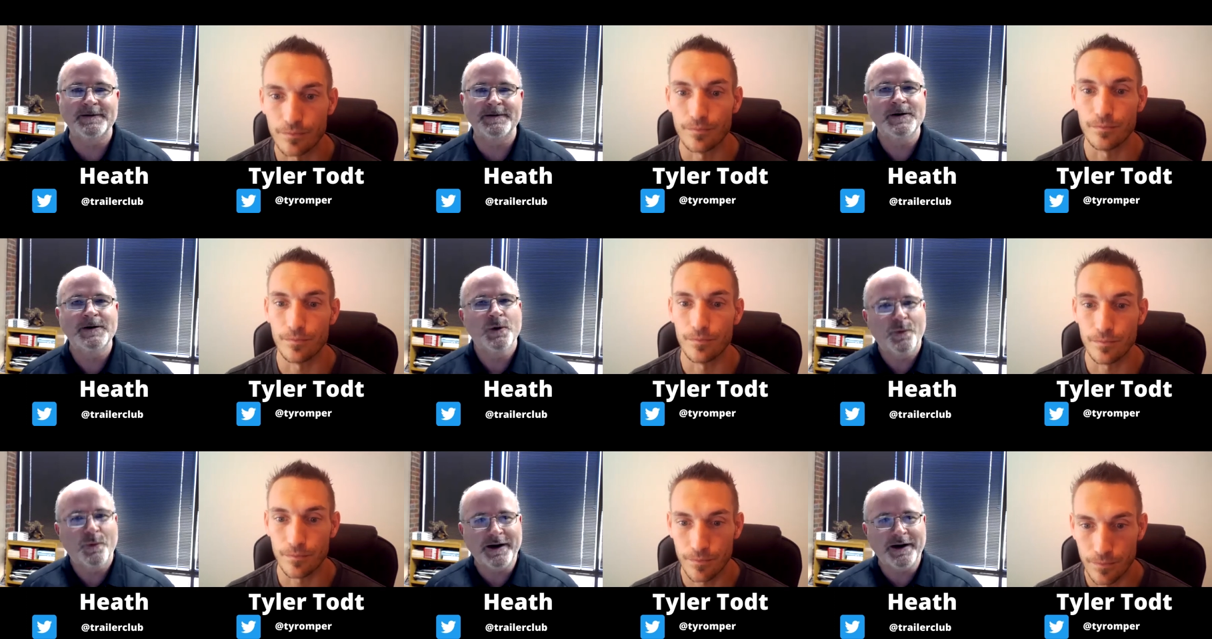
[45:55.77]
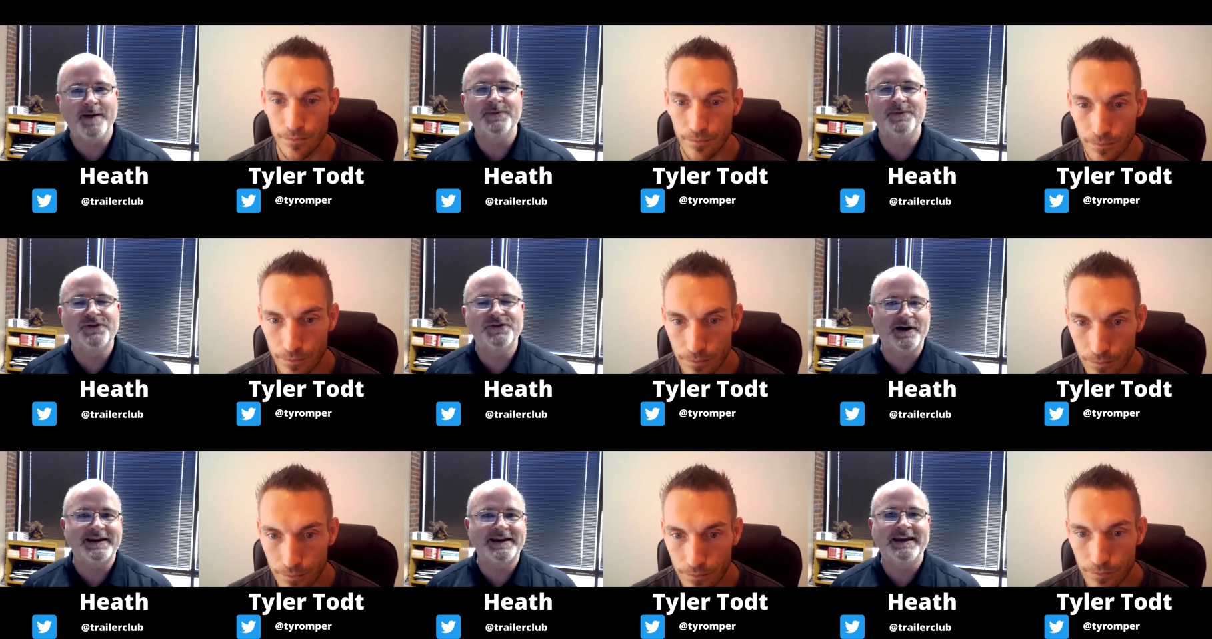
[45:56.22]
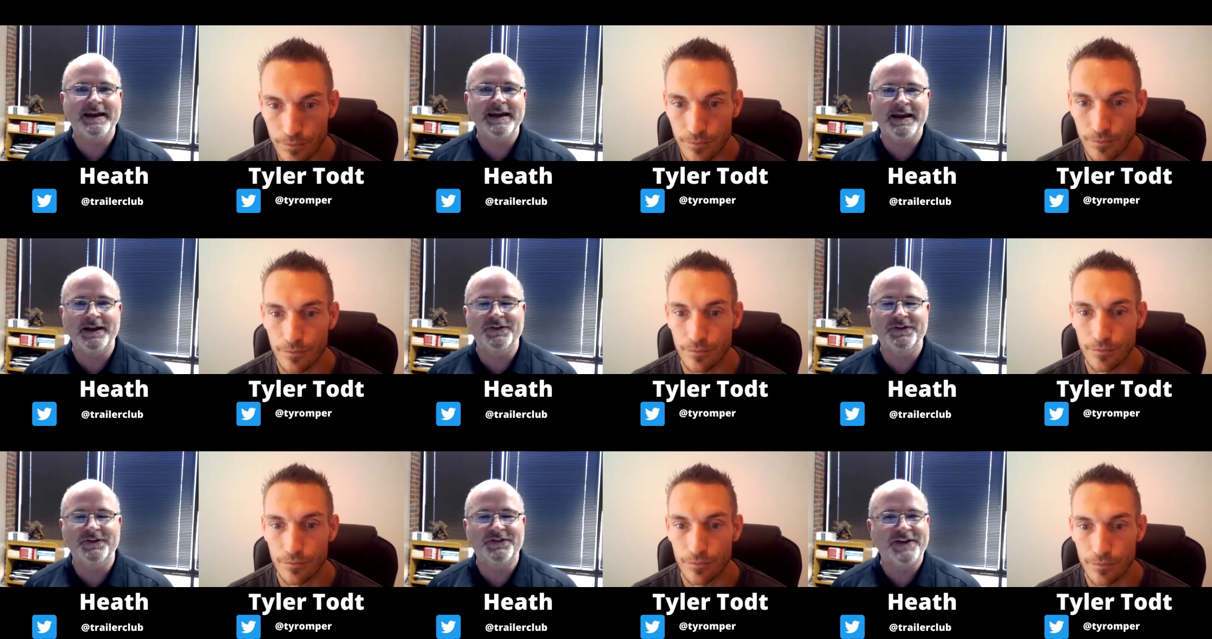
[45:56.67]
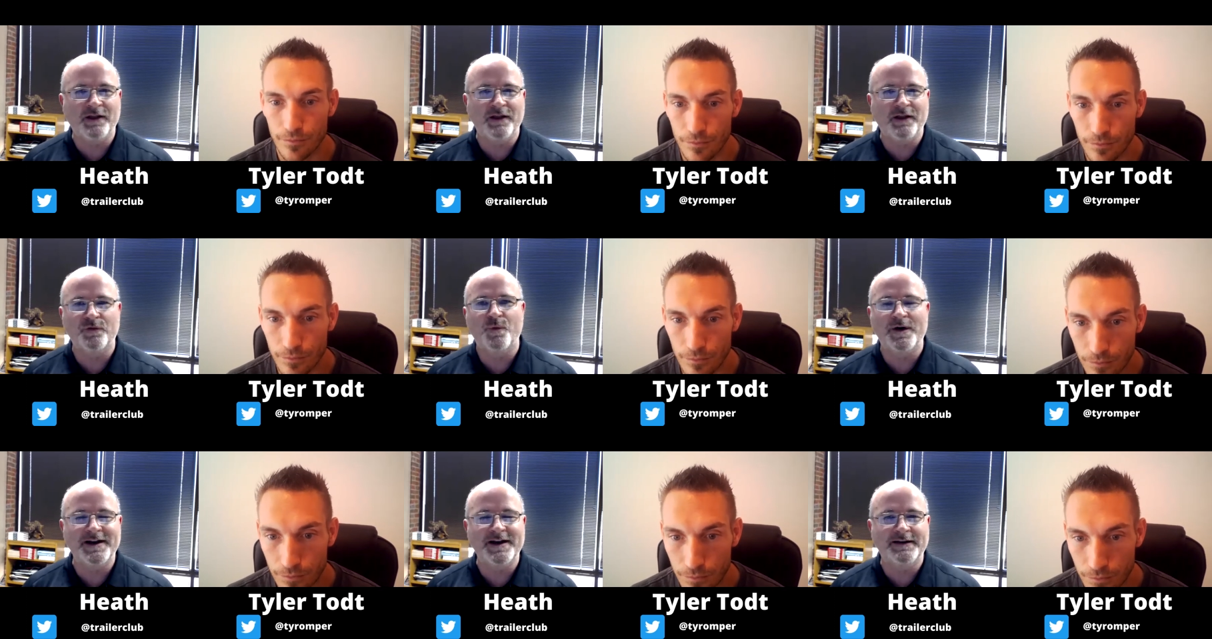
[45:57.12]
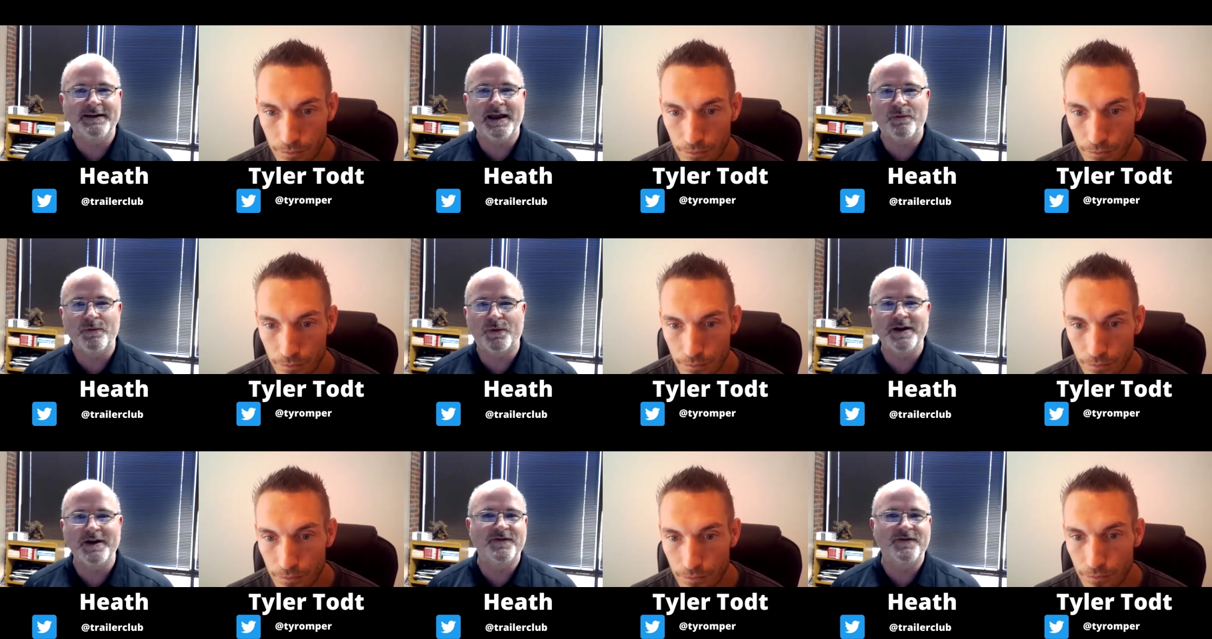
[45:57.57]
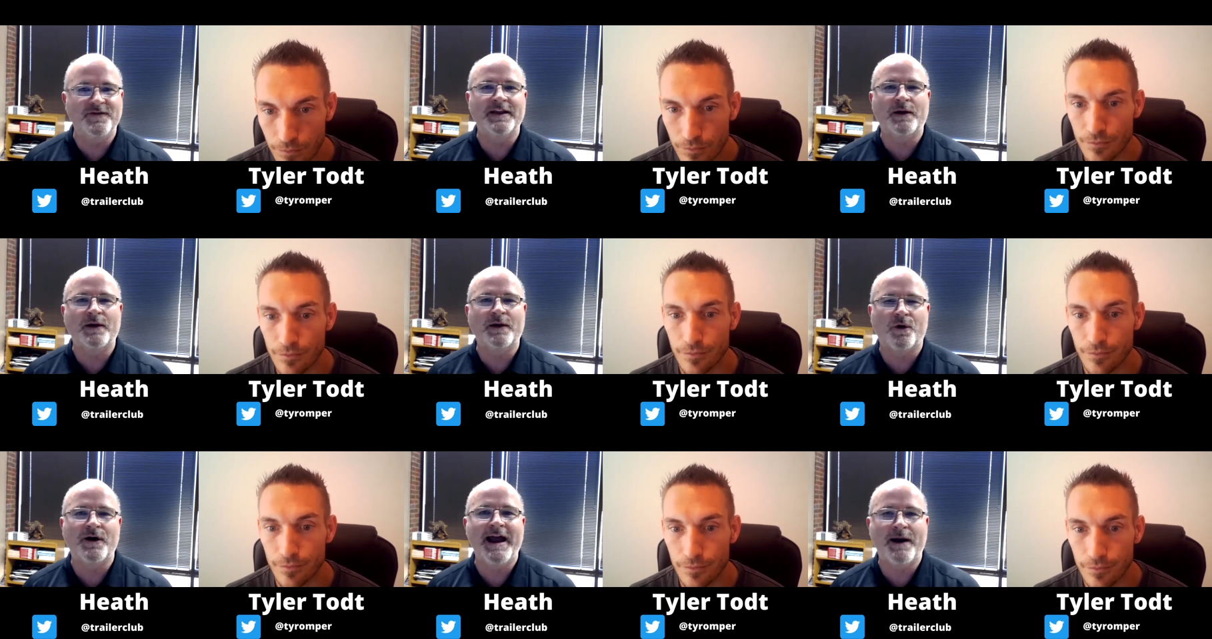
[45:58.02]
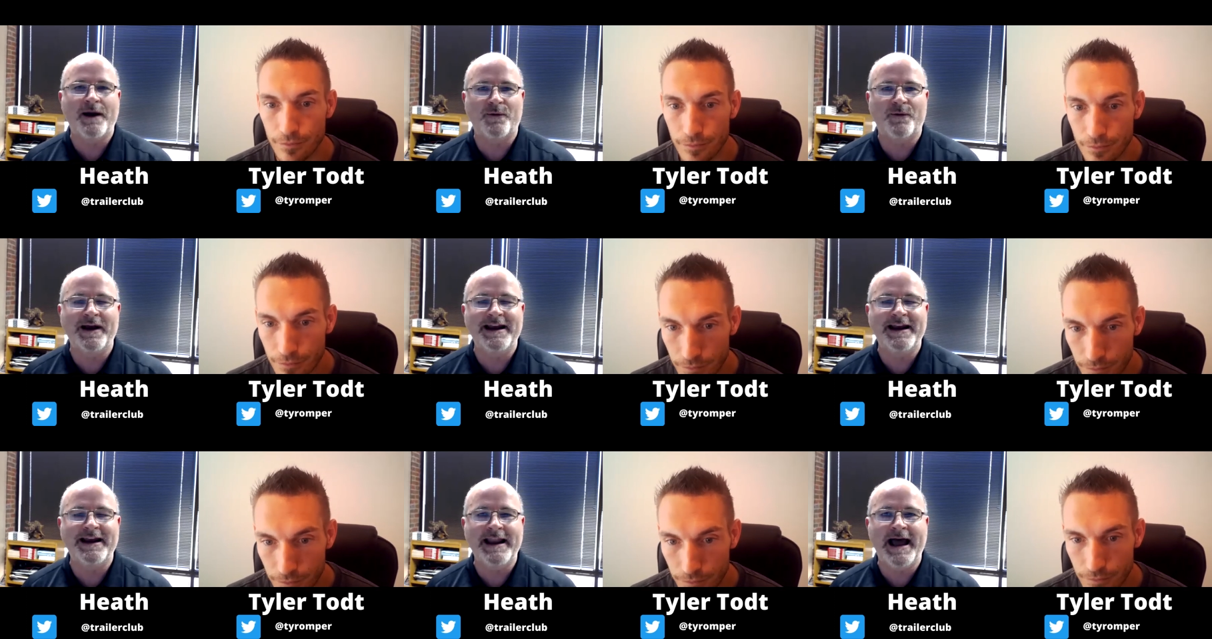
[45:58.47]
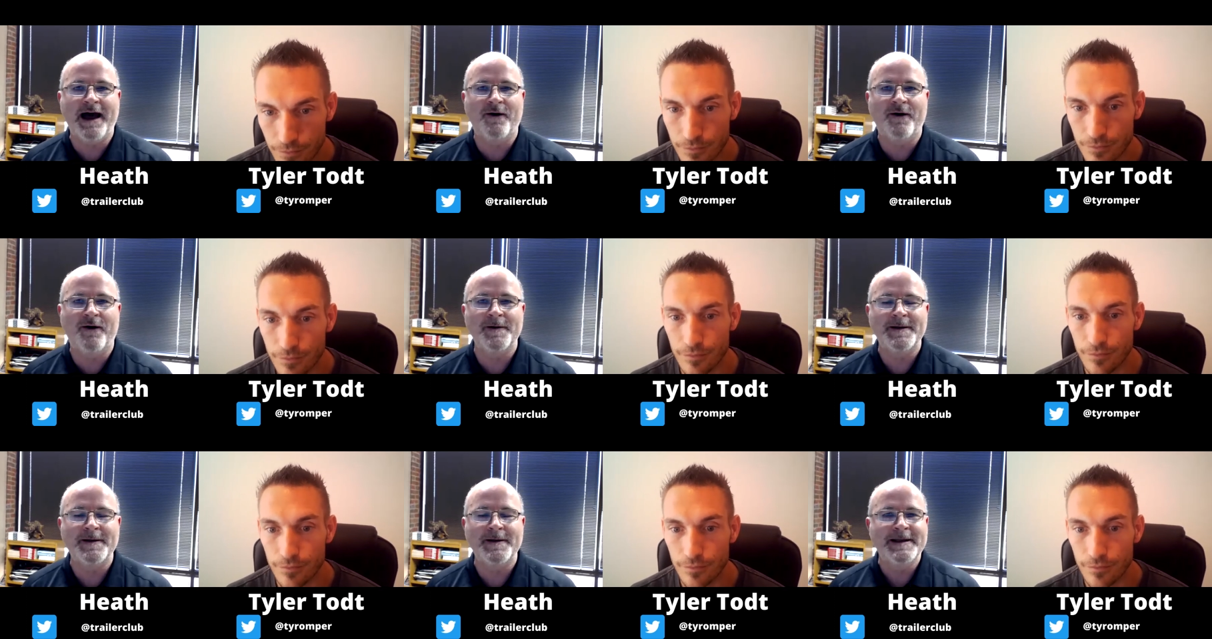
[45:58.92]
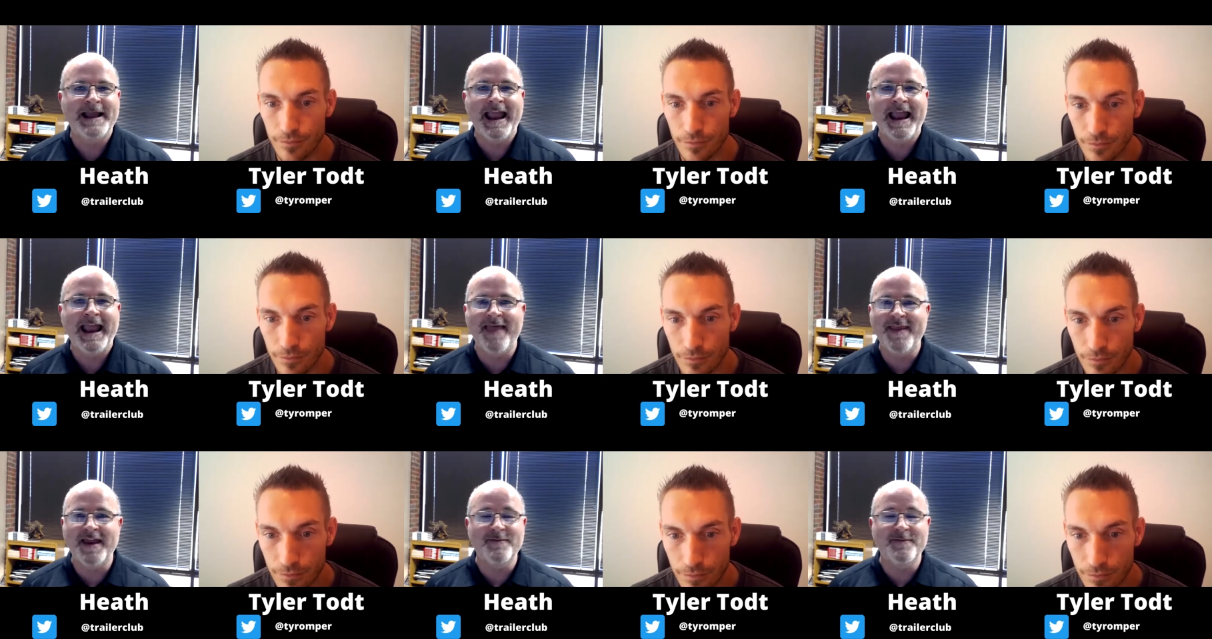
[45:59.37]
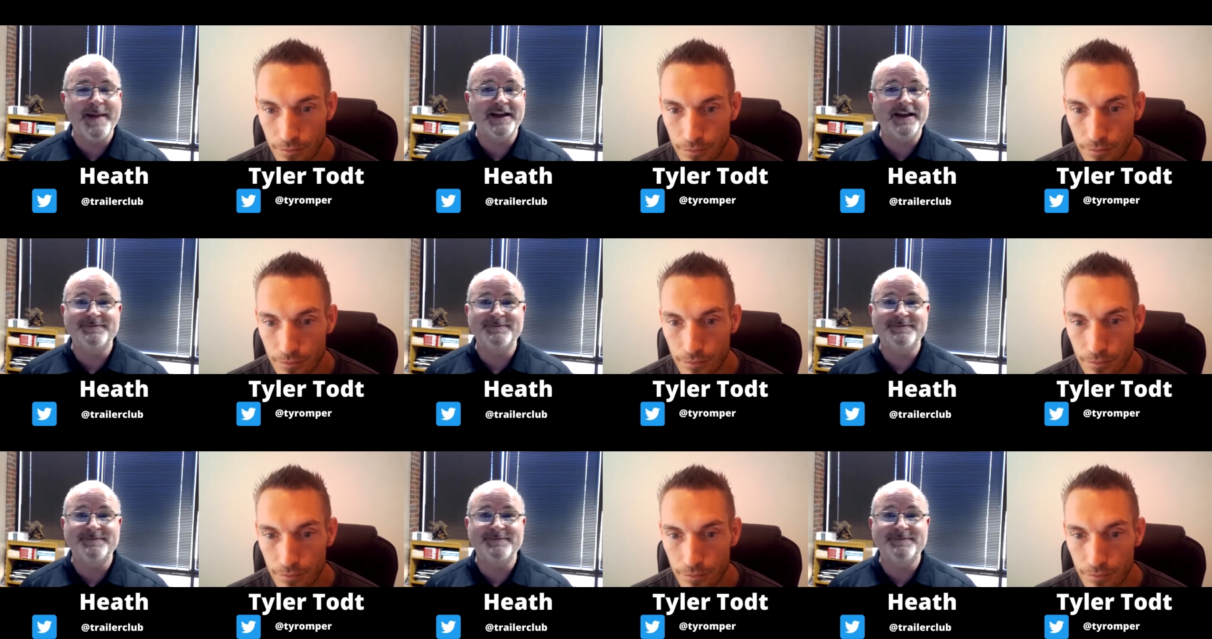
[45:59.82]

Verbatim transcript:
Speaker 1: When it comes to our kids, scale of one to 10, where do you feel like we're at right now? And then, man, spend